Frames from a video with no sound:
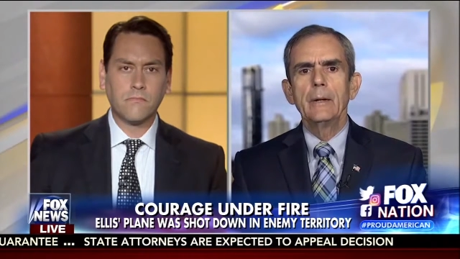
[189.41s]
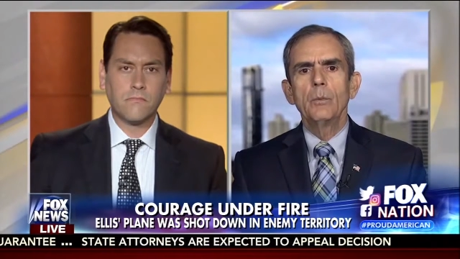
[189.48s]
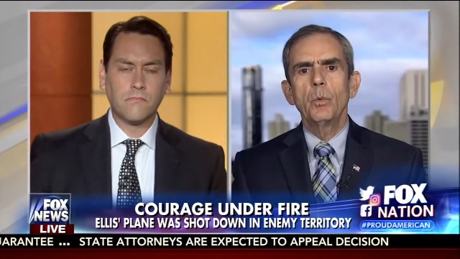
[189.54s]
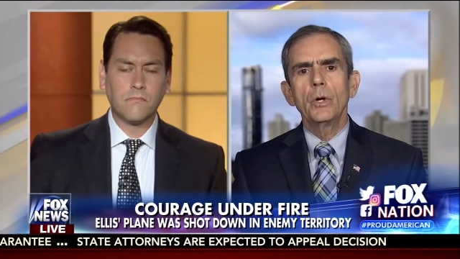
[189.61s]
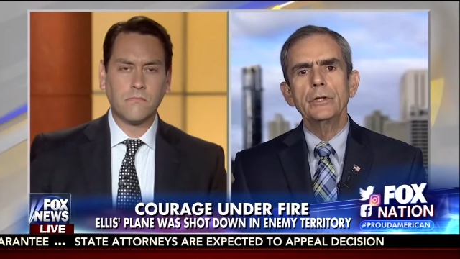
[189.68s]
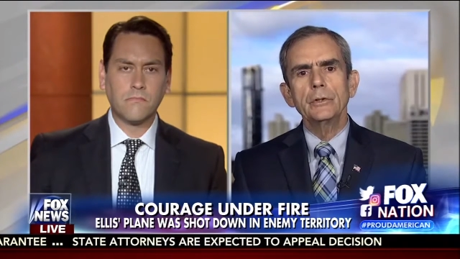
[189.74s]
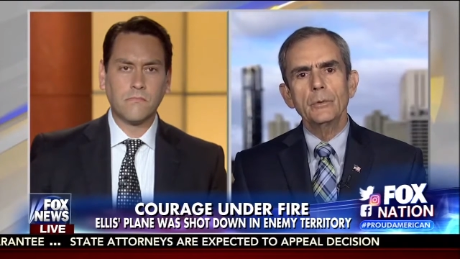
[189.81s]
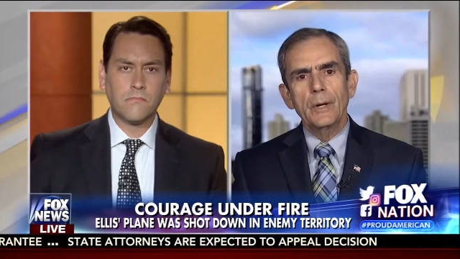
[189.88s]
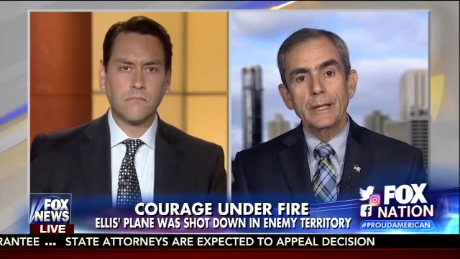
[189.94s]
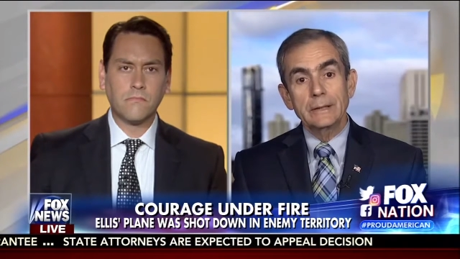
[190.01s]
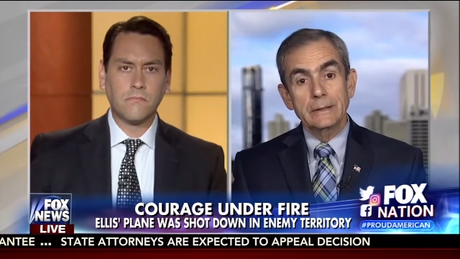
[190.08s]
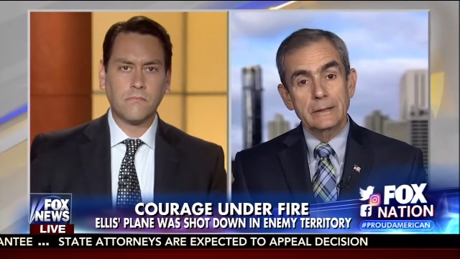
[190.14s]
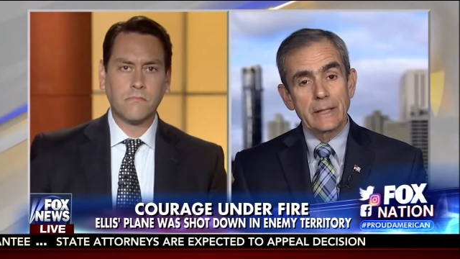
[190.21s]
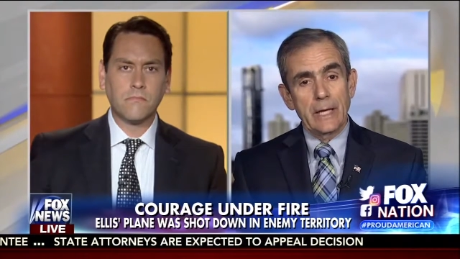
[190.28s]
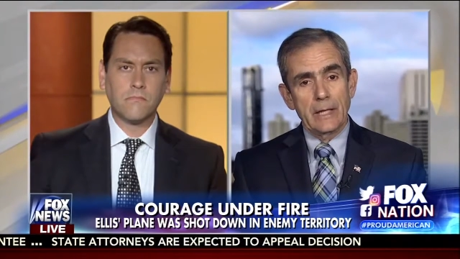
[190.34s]
Speaker 1: What do I
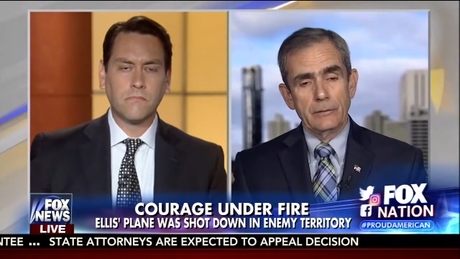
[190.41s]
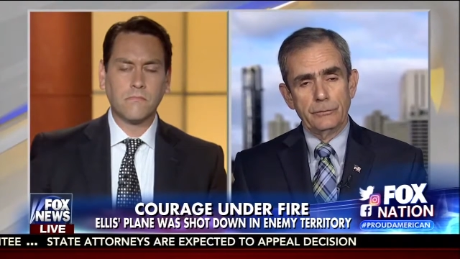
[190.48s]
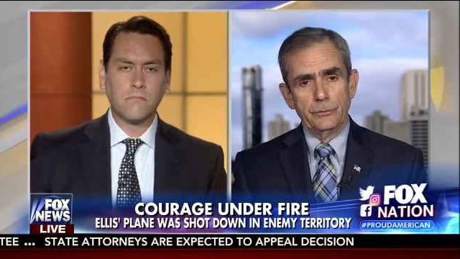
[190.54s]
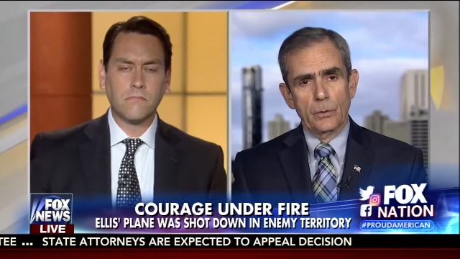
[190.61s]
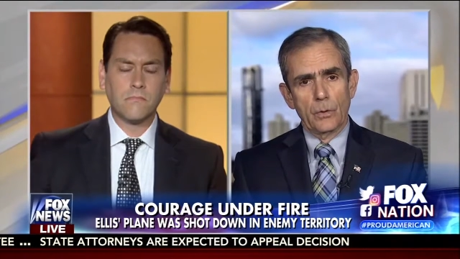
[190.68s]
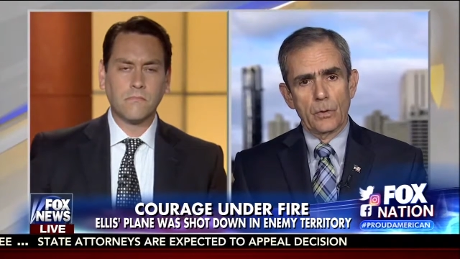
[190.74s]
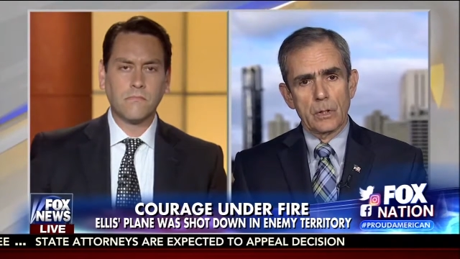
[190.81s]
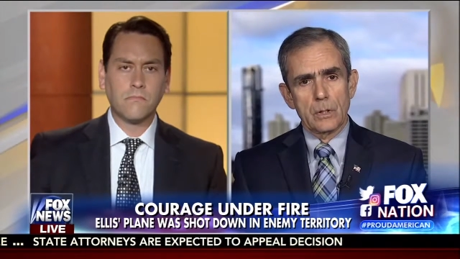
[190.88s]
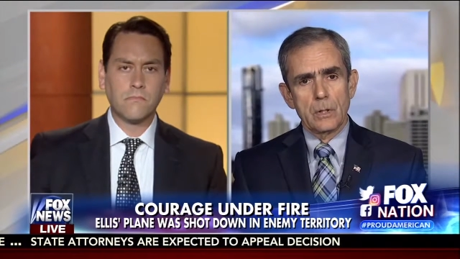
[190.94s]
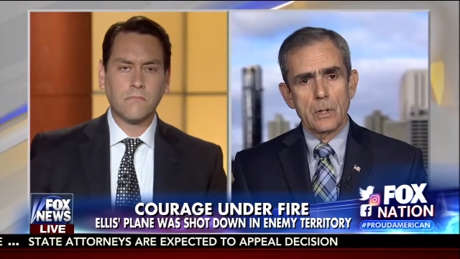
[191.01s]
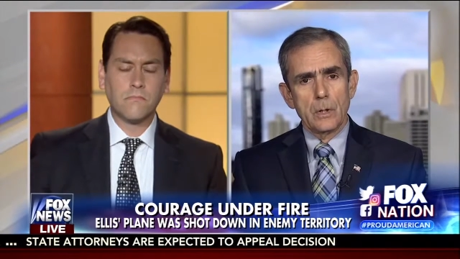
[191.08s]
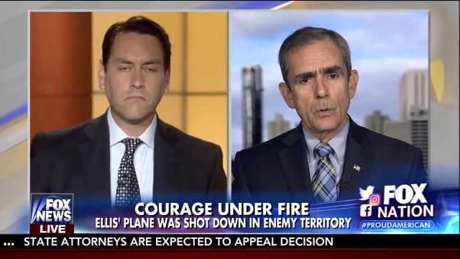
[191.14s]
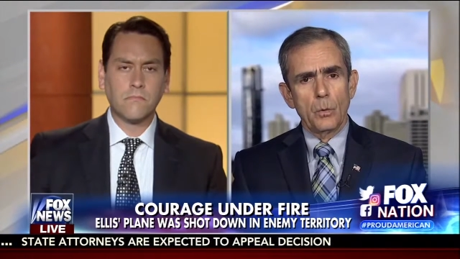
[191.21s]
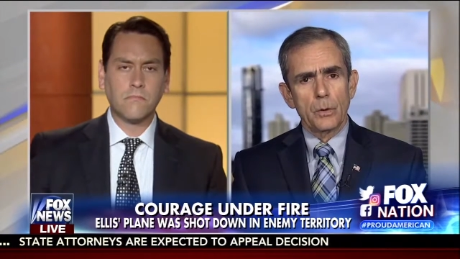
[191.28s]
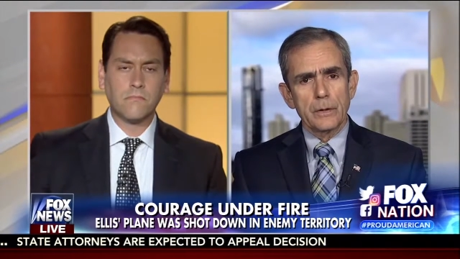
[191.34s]
stand for?
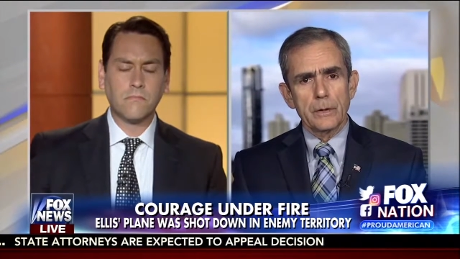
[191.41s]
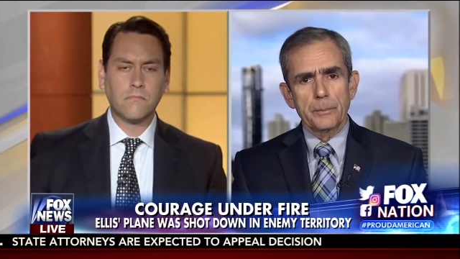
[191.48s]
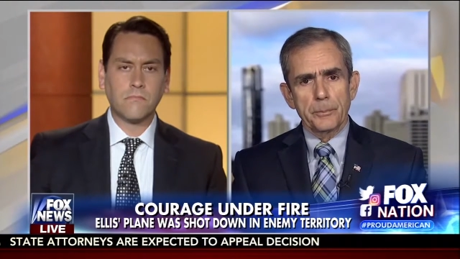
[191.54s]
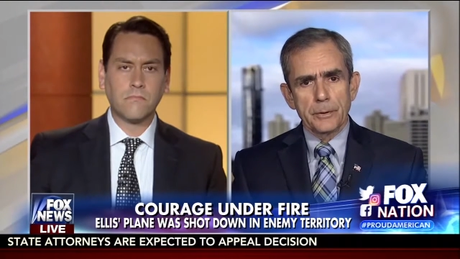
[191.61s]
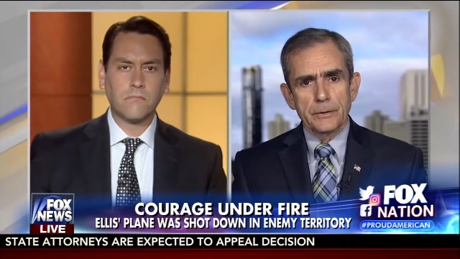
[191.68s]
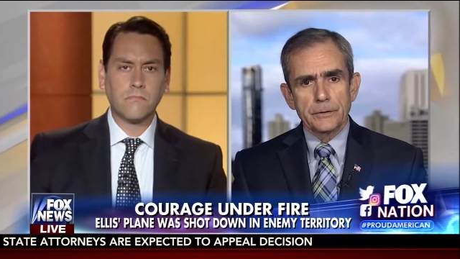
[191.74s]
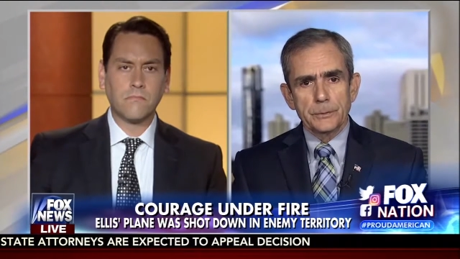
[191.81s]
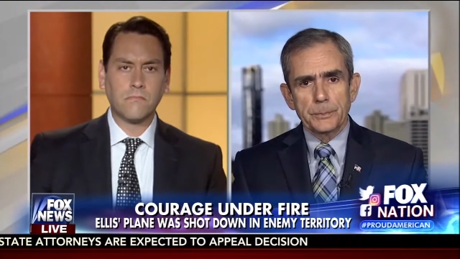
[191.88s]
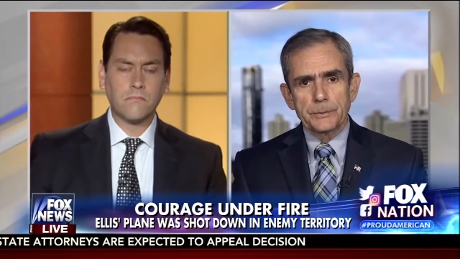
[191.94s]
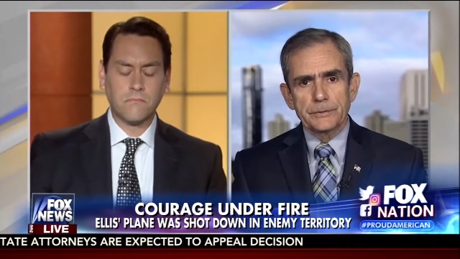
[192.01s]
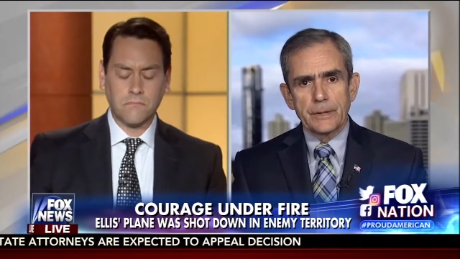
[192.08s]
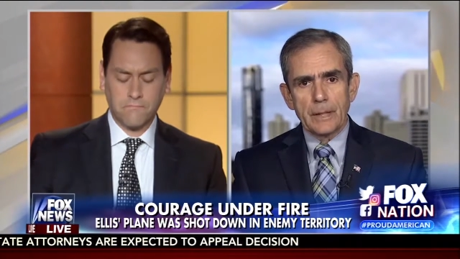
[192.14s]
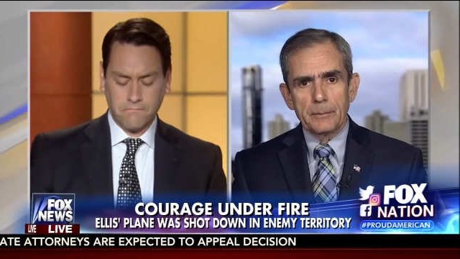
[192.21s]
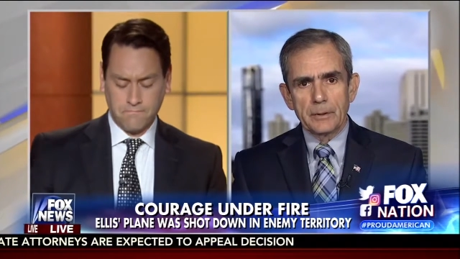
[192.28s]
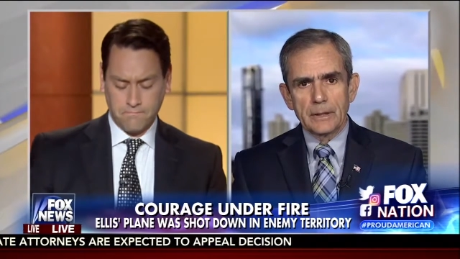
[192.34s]
What are the principles
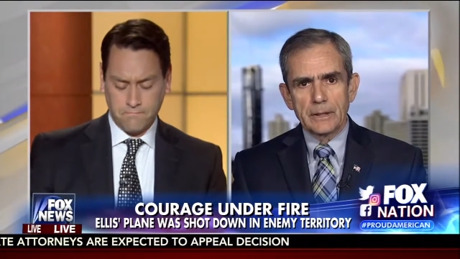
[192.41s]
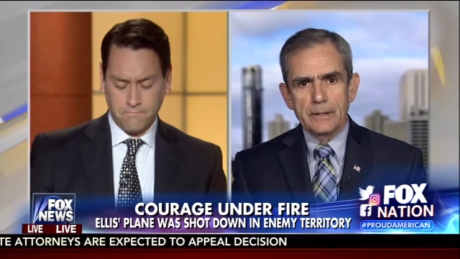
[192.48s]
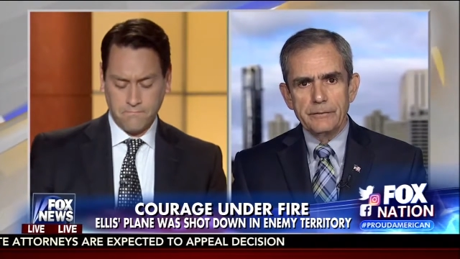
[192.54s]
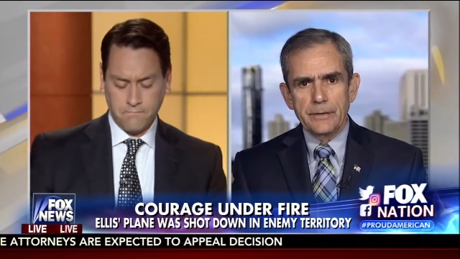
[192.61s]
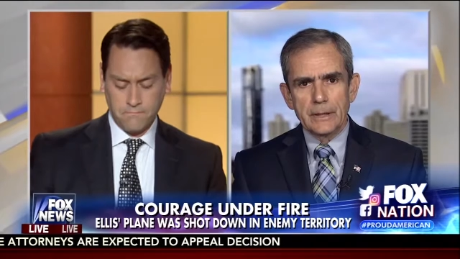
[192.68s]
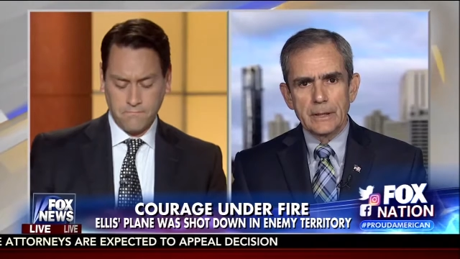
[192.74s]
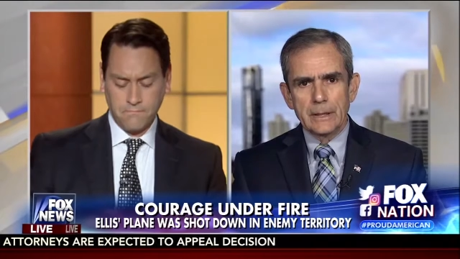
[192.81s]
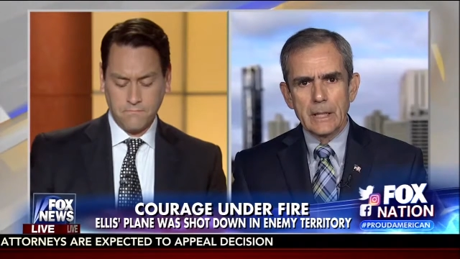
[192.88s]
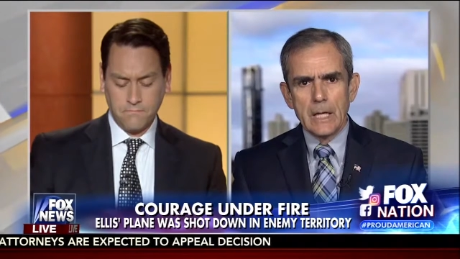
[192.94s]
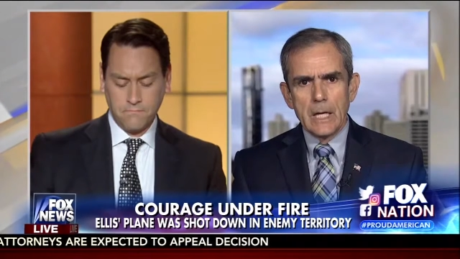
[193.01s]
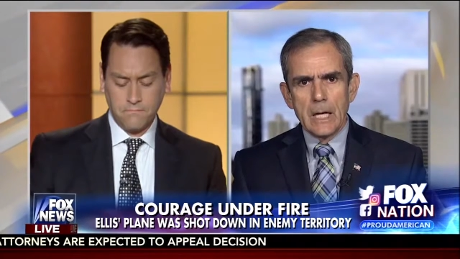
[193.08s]
I believe in?